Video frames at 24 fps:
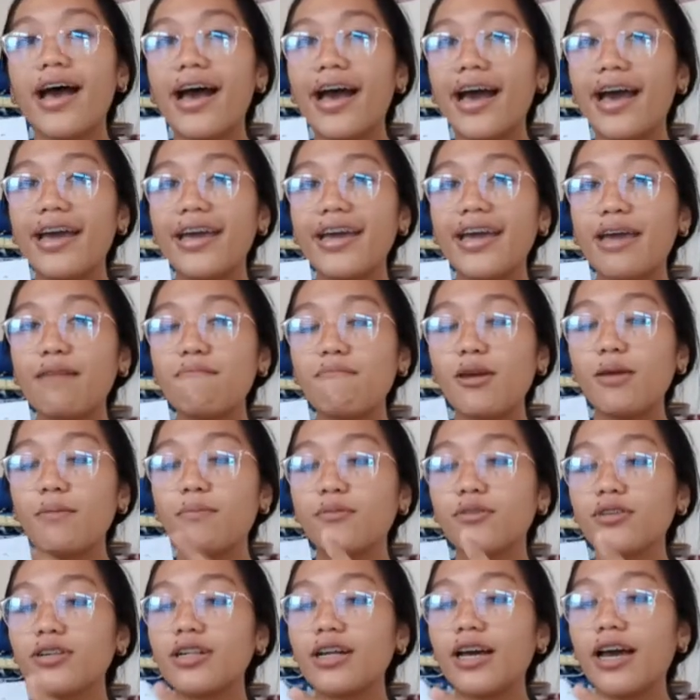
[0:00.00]
Hi, I'm
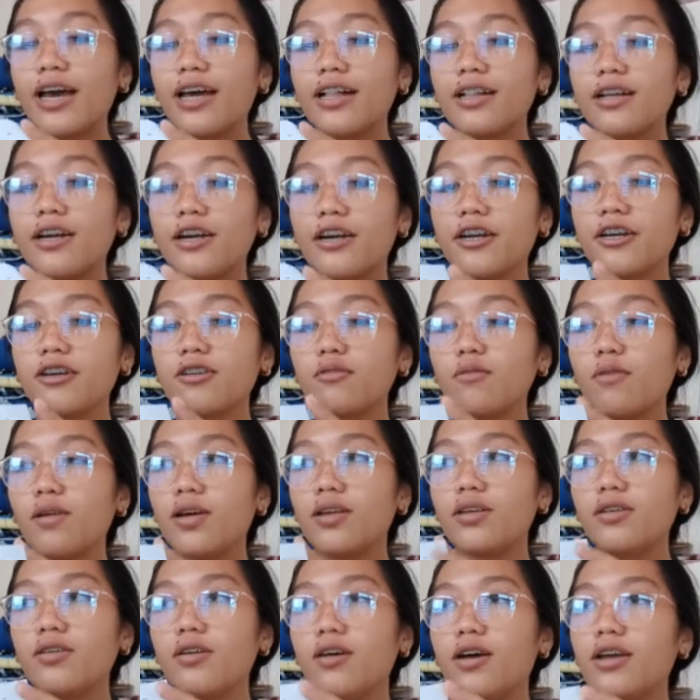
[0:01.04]
April Kyle
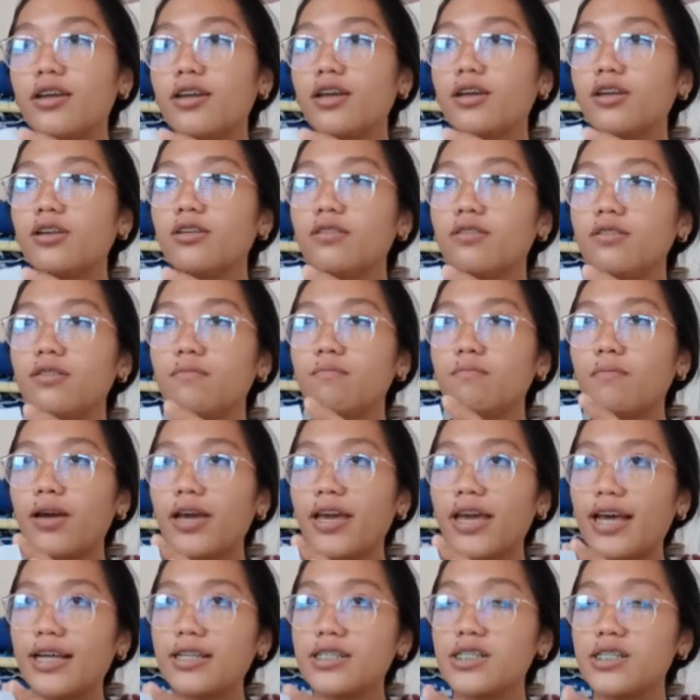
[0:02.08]
Iraquano, and I, my
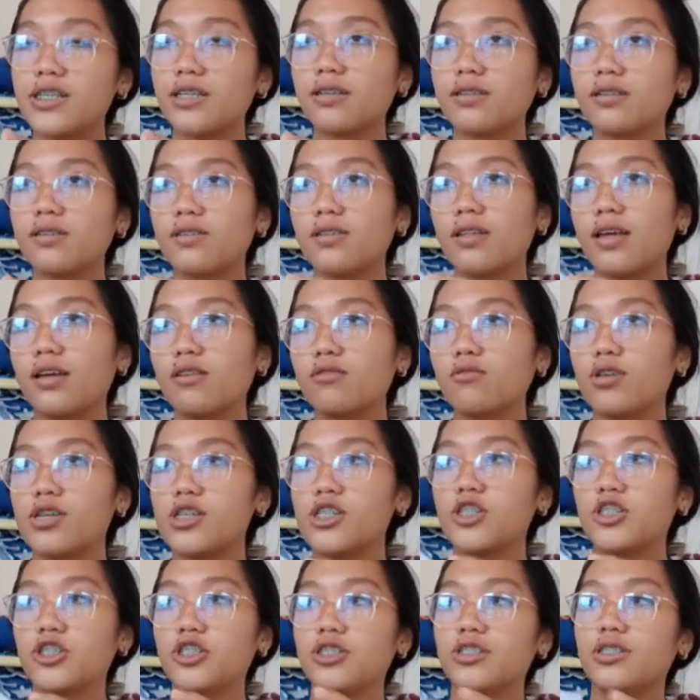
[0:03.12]
answer to that
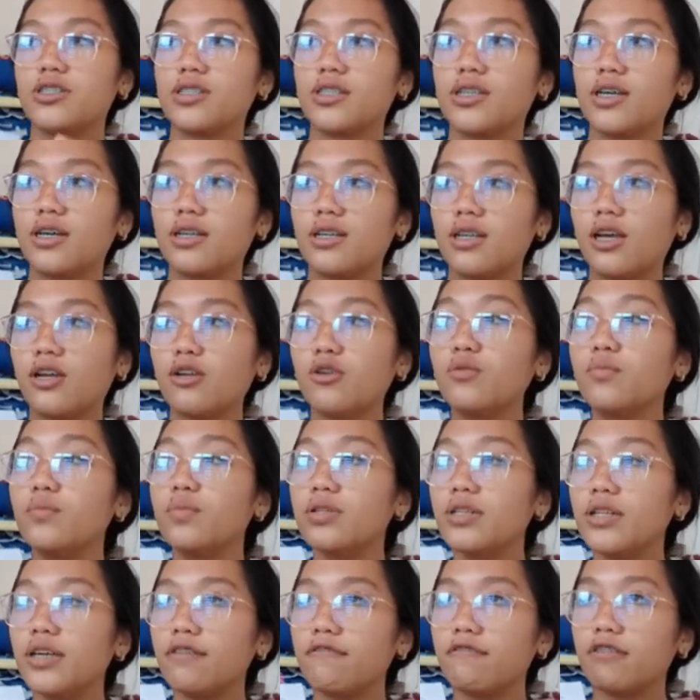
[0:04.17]
question is that I do
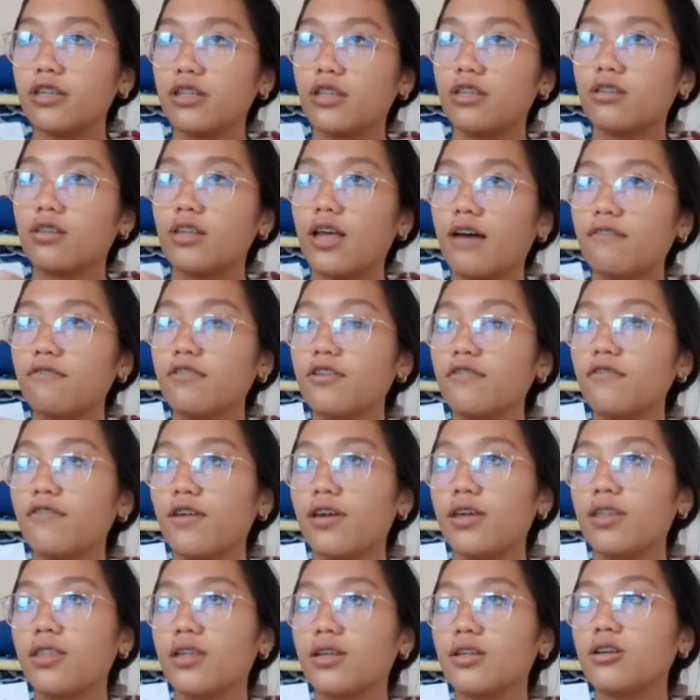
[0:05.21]
believe that having
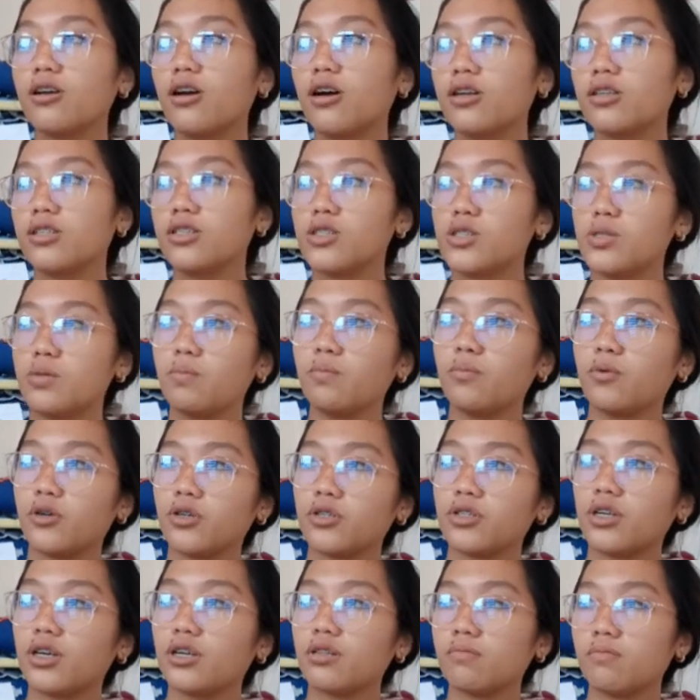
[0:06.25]
faith in God is
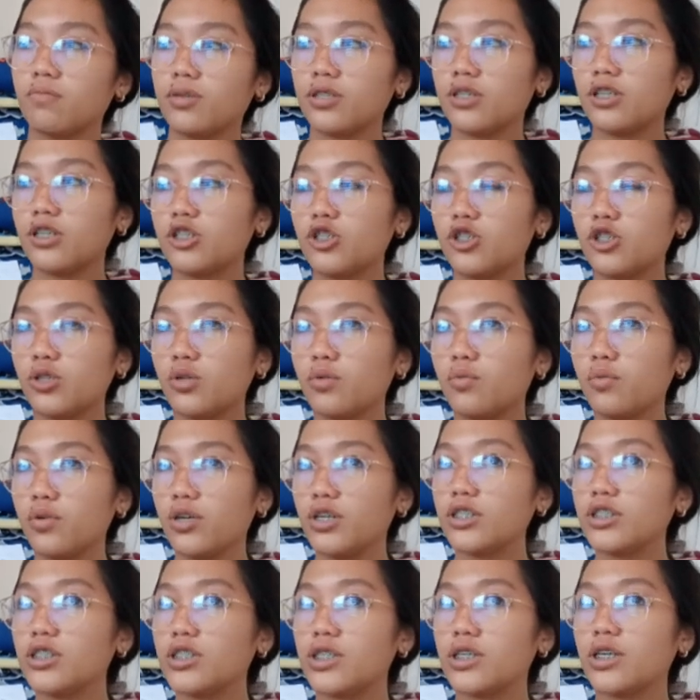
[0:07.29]
important, but it should
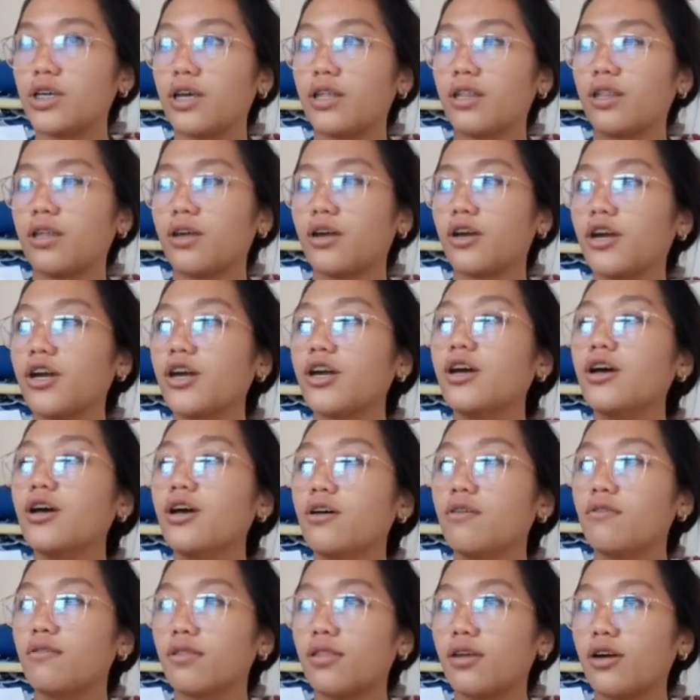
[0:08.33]
work together
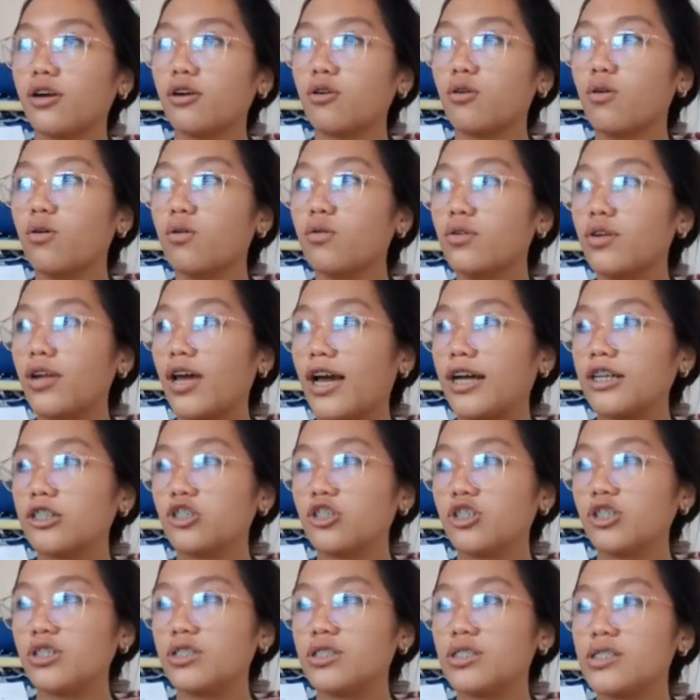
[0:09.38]
with our own
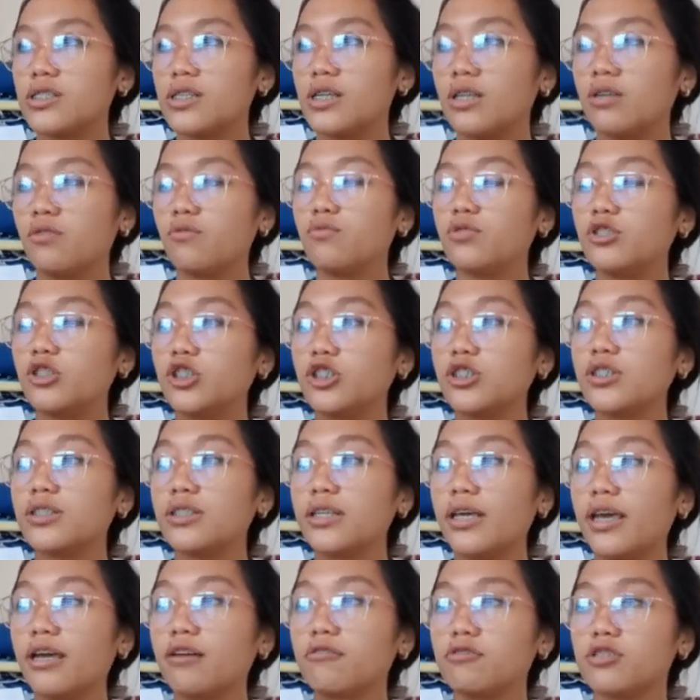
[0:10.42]
actions, and we should
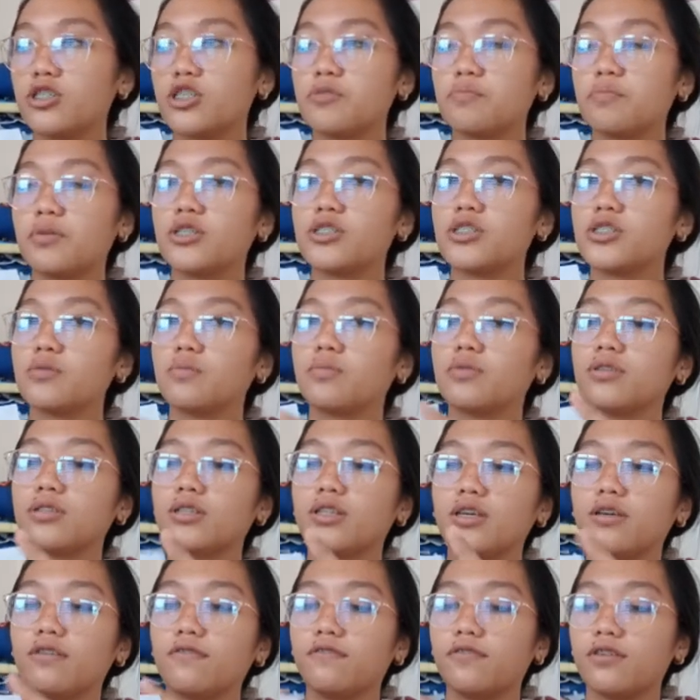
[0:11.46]
take
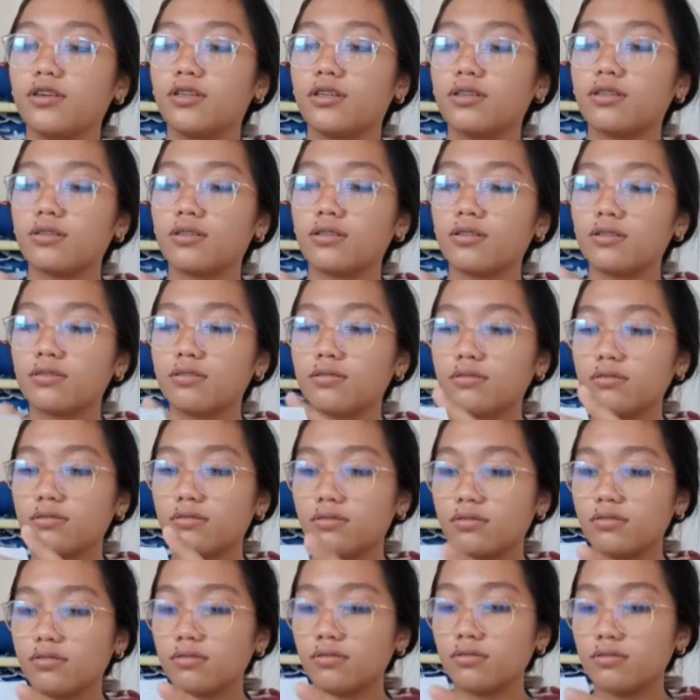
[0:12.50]
responsibility of it.
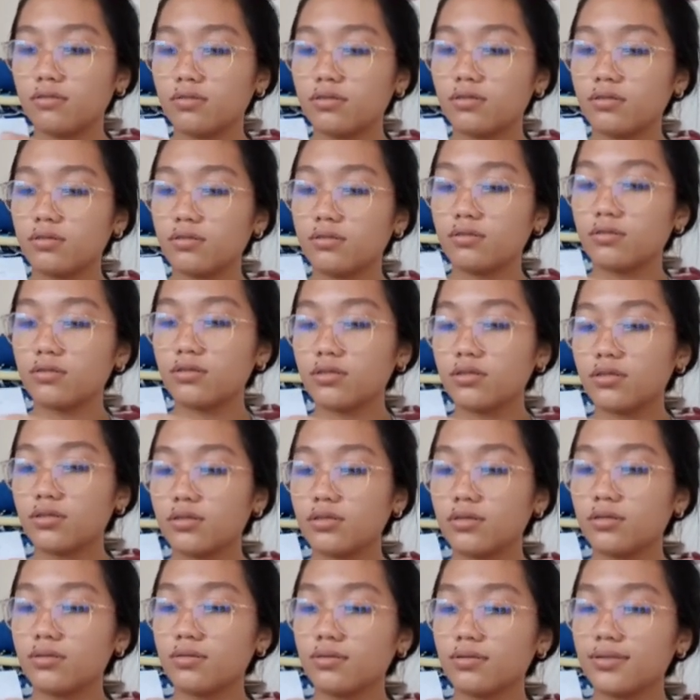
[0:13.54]
Thank
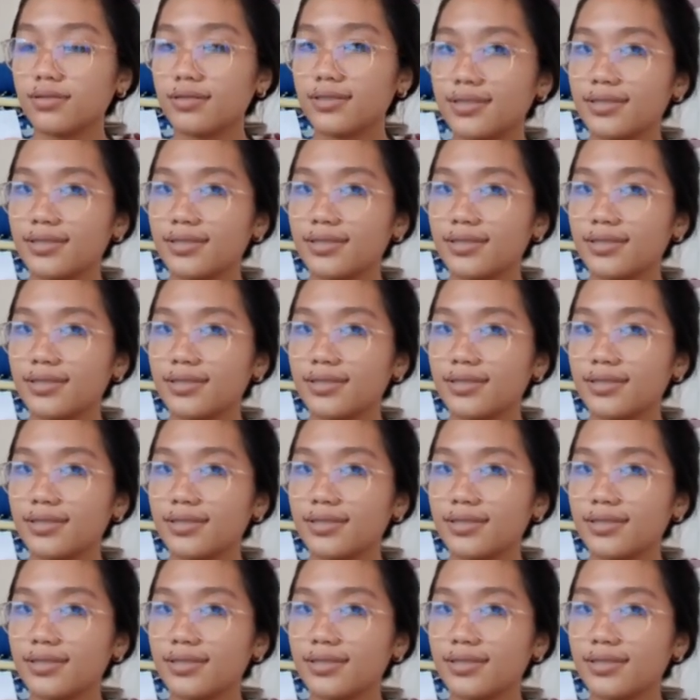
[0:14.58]
you.